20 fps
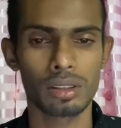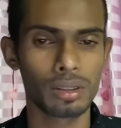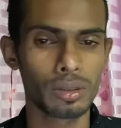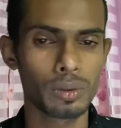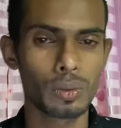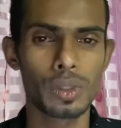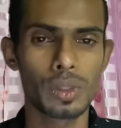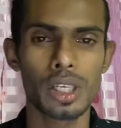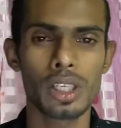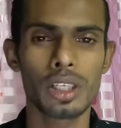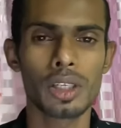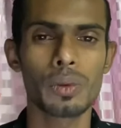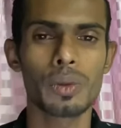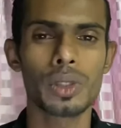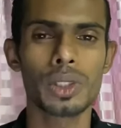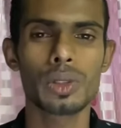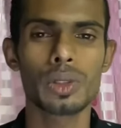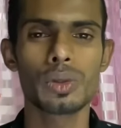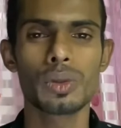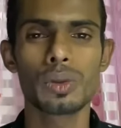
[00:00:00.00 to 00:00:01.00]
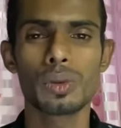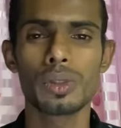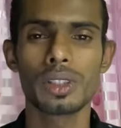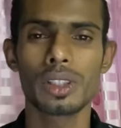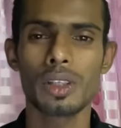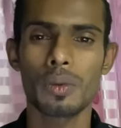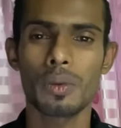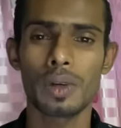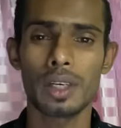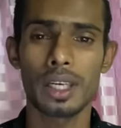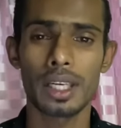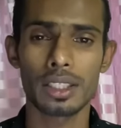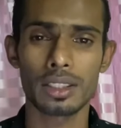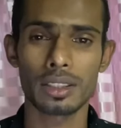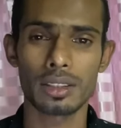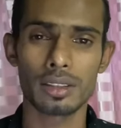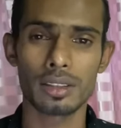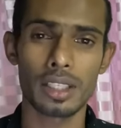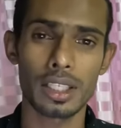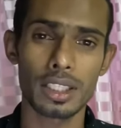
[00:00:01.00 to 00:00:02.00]
we are going to do in our
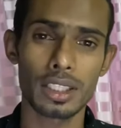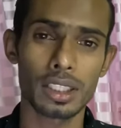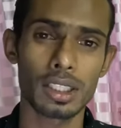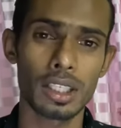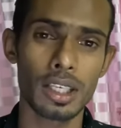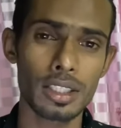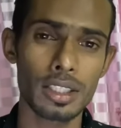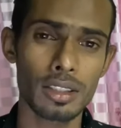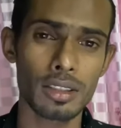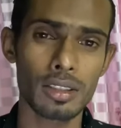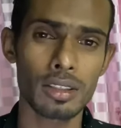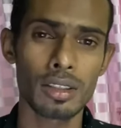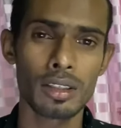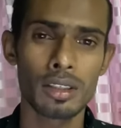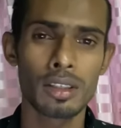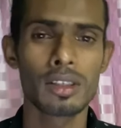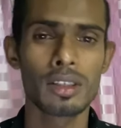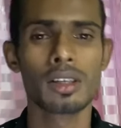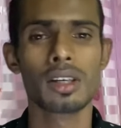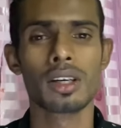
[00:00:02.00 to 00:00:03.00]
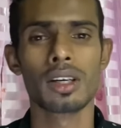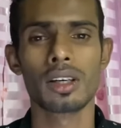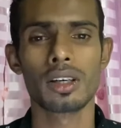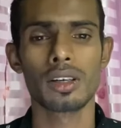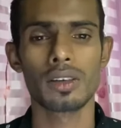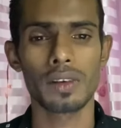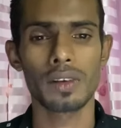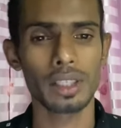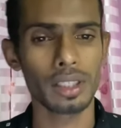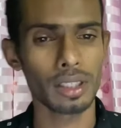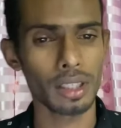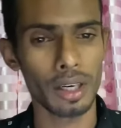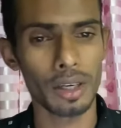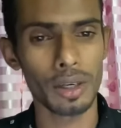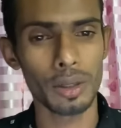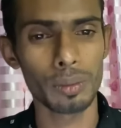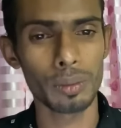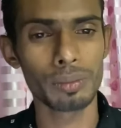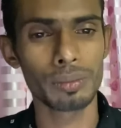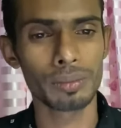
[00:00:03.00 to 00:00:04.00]
next lesson, right? I
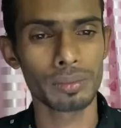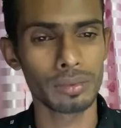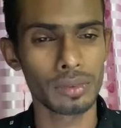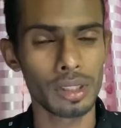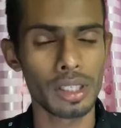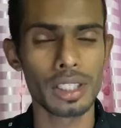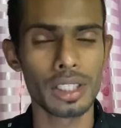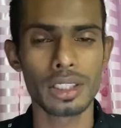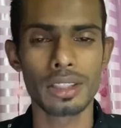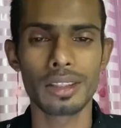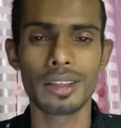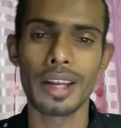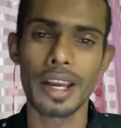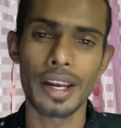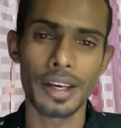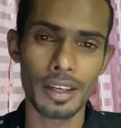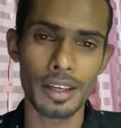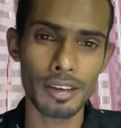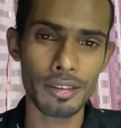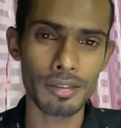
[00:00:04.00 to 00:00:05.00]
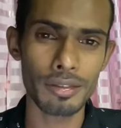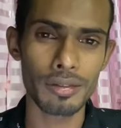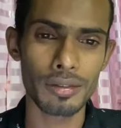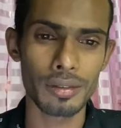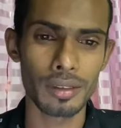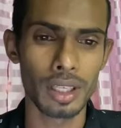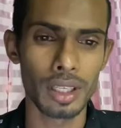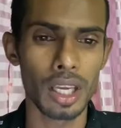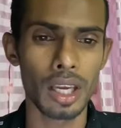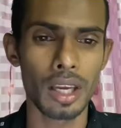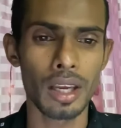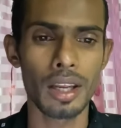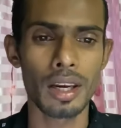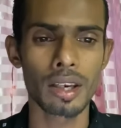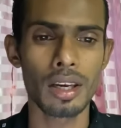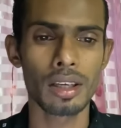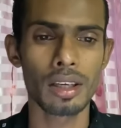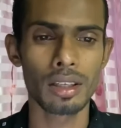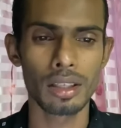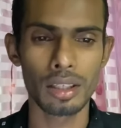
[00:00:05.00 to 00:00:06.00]
hope that is clear enough,
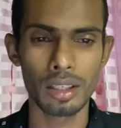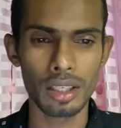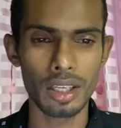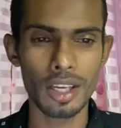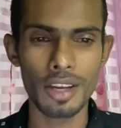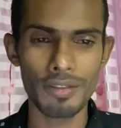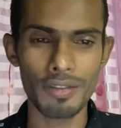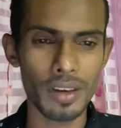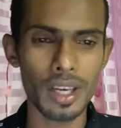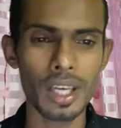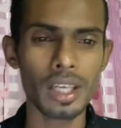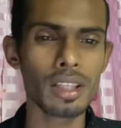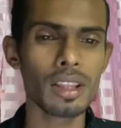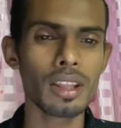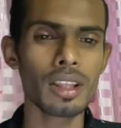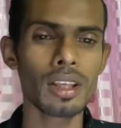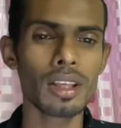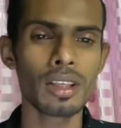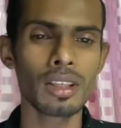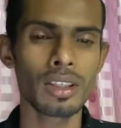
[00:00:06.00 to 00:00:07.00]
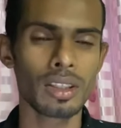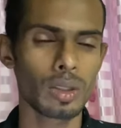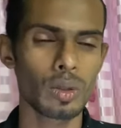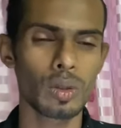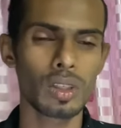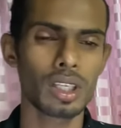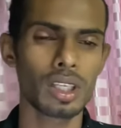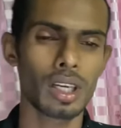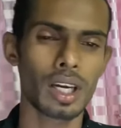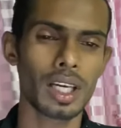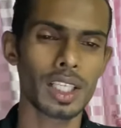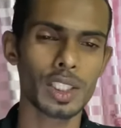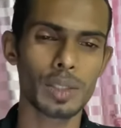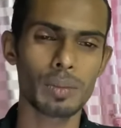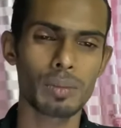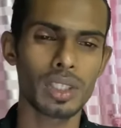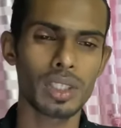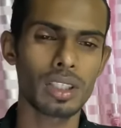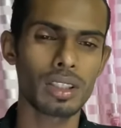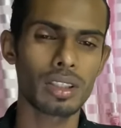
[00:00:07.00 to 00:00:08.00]
and if anything you can ask
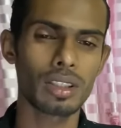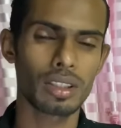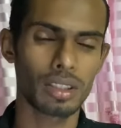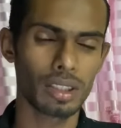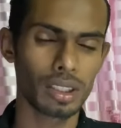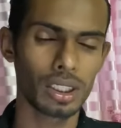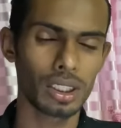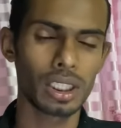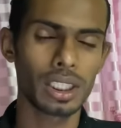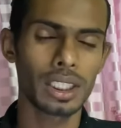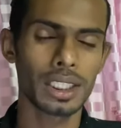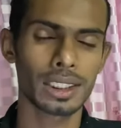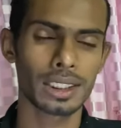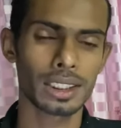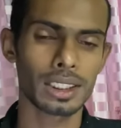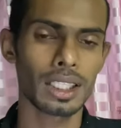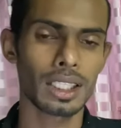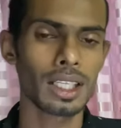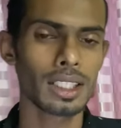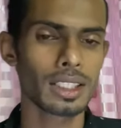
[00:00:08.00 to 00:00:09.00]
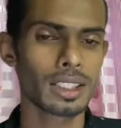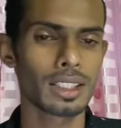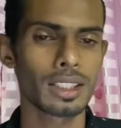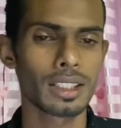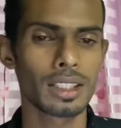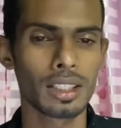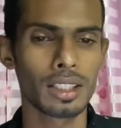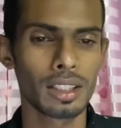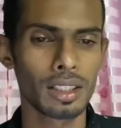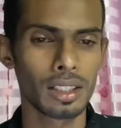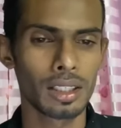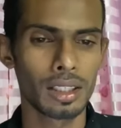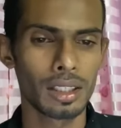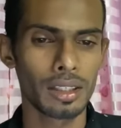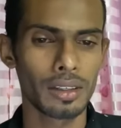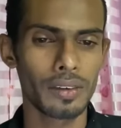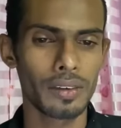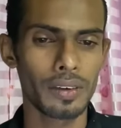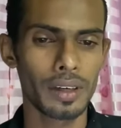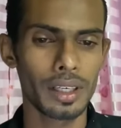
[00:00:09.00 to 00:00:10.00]
me in the next class,
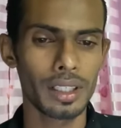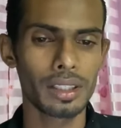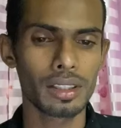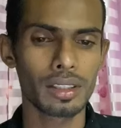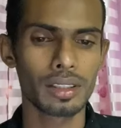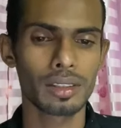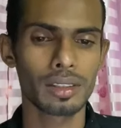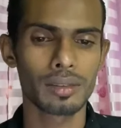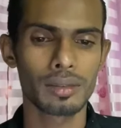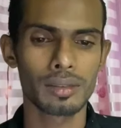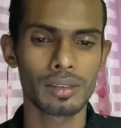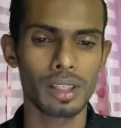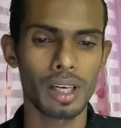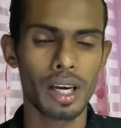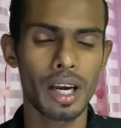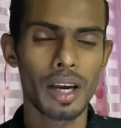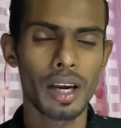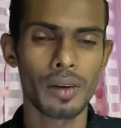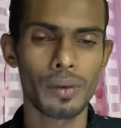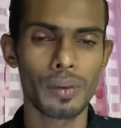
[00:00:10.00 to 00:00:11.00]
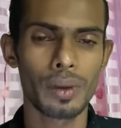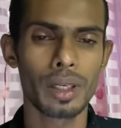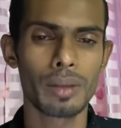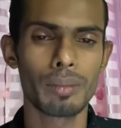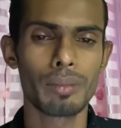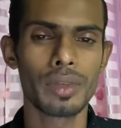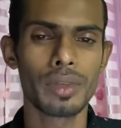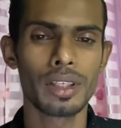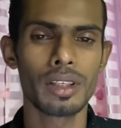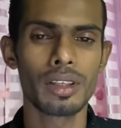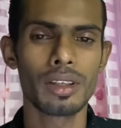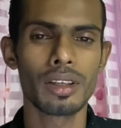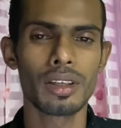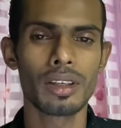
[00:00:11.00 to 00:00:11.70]
right? I will be